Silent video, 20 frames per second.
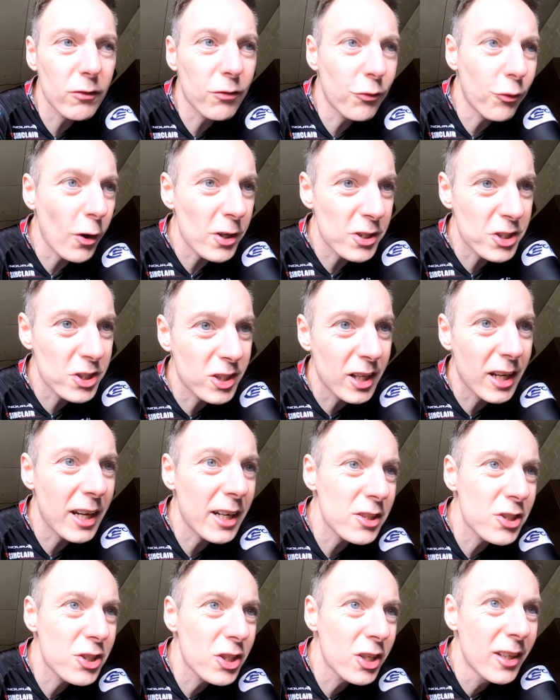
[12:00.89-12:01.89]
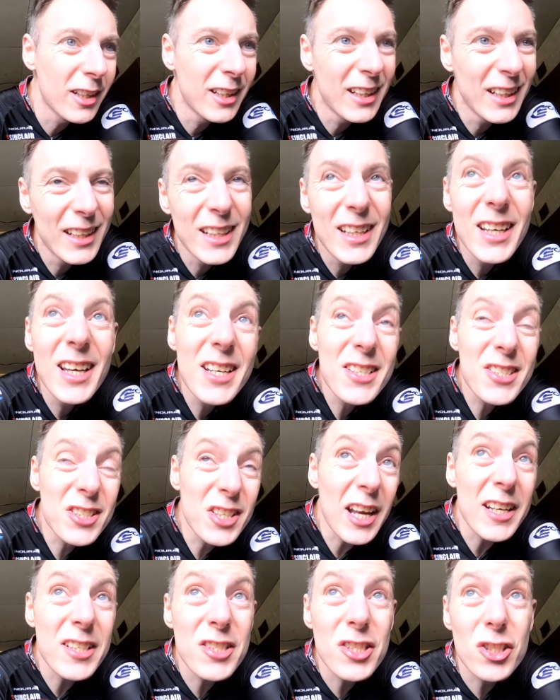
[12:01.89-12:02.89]
good first stage.
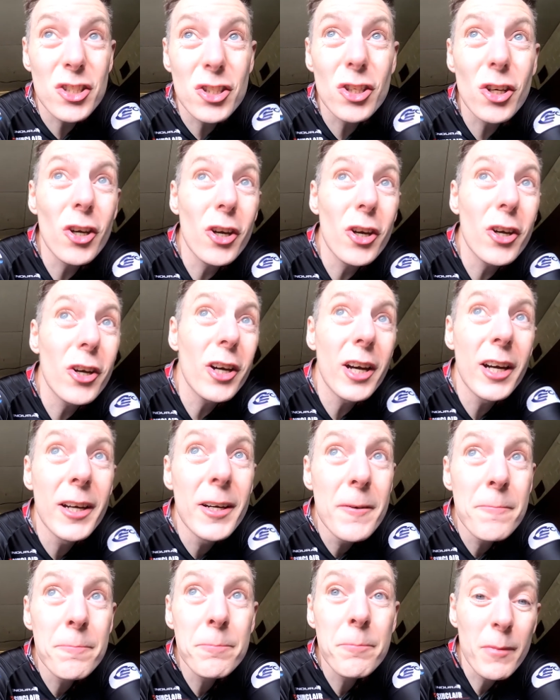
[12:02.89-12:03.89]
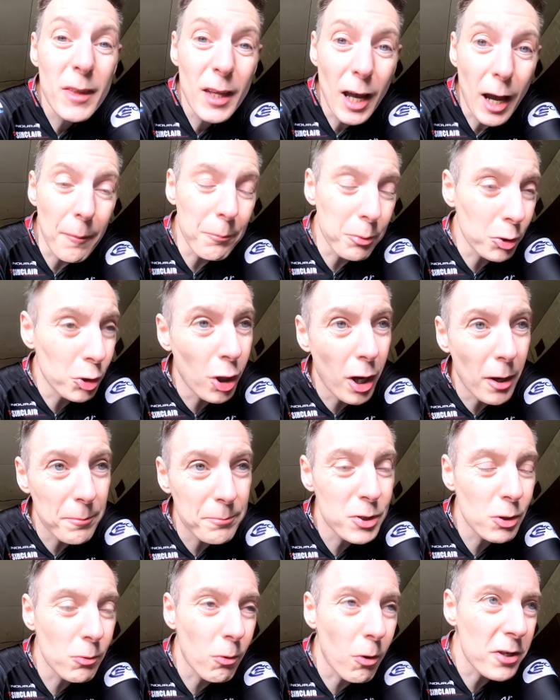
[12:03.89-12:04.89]
Stage 2, I blew up
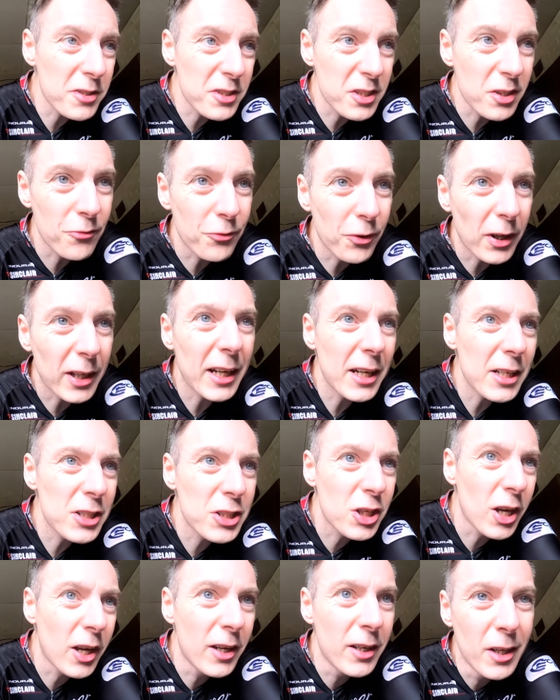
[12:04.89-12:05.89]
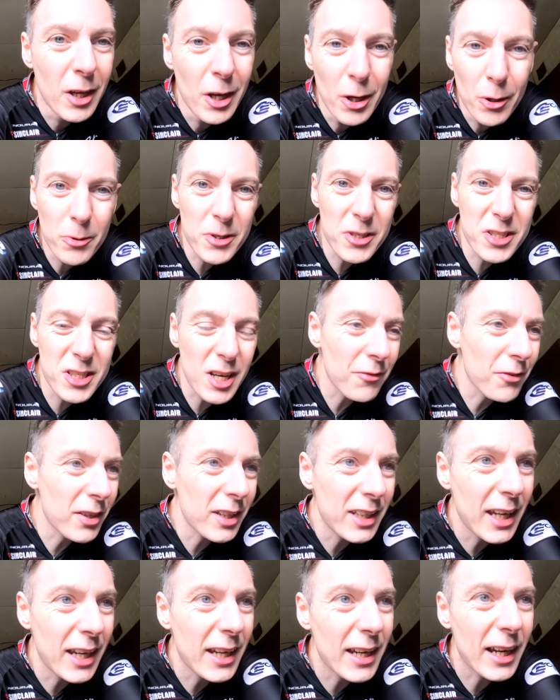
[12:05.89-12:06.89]
towards the finish with
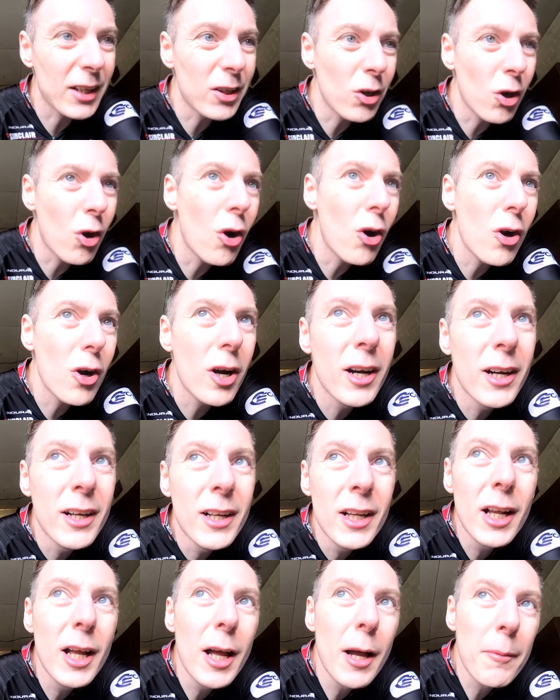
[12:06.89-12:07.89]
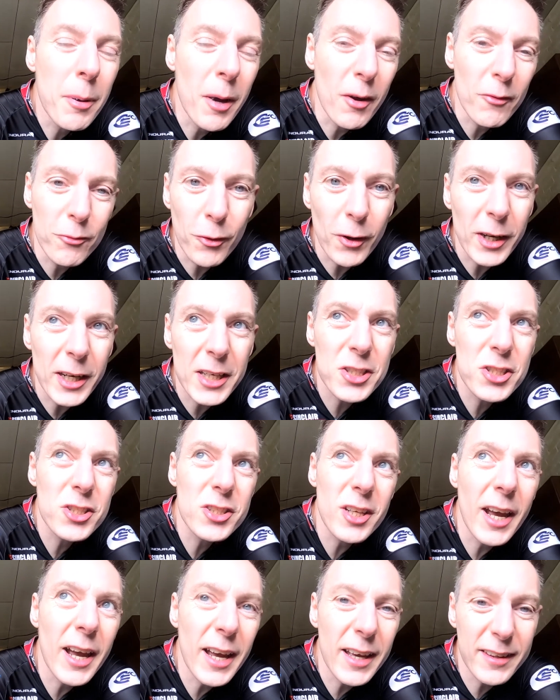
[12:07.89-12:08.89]
7k to go, but finished
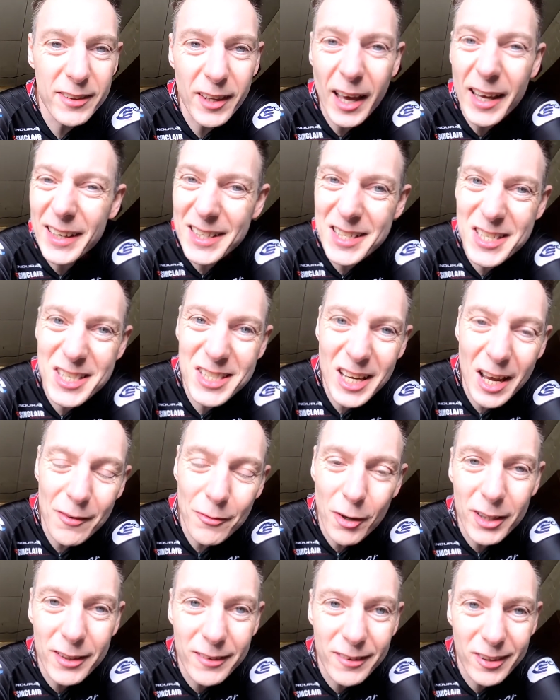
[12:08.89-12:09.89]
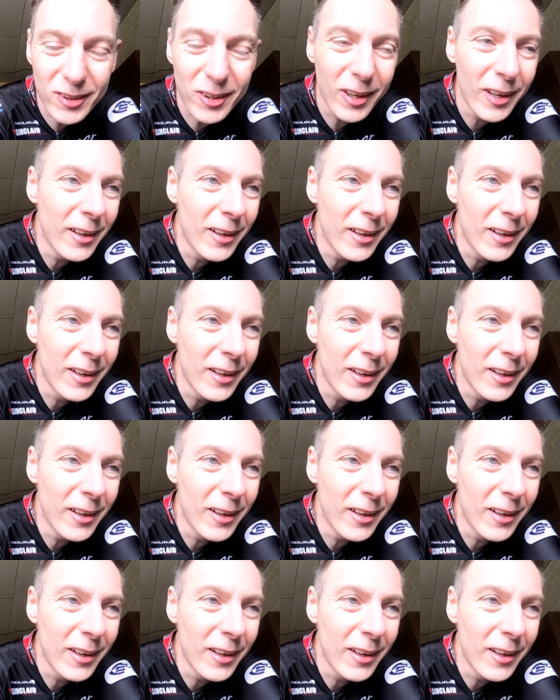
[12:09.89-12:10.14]
37th